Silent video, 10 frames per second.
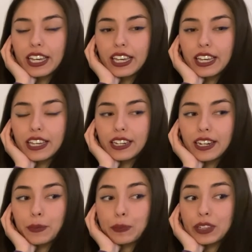in
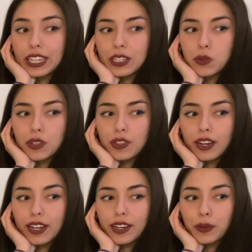a place
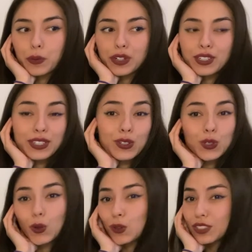that was in
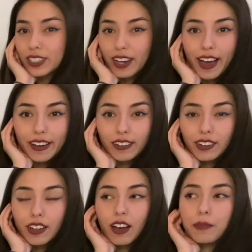total
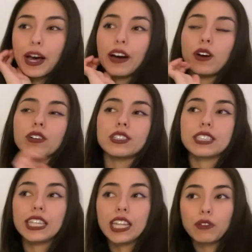denial about
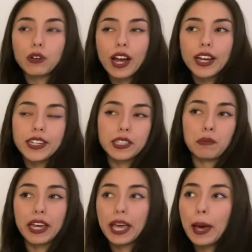sea level rise in
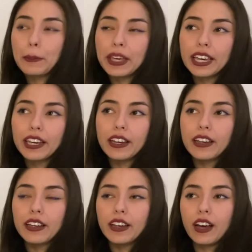Miami.
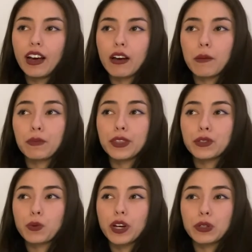
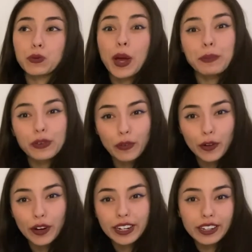This was right
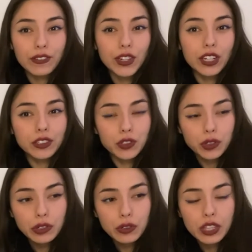before Inconvenient
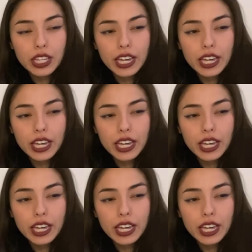Truth,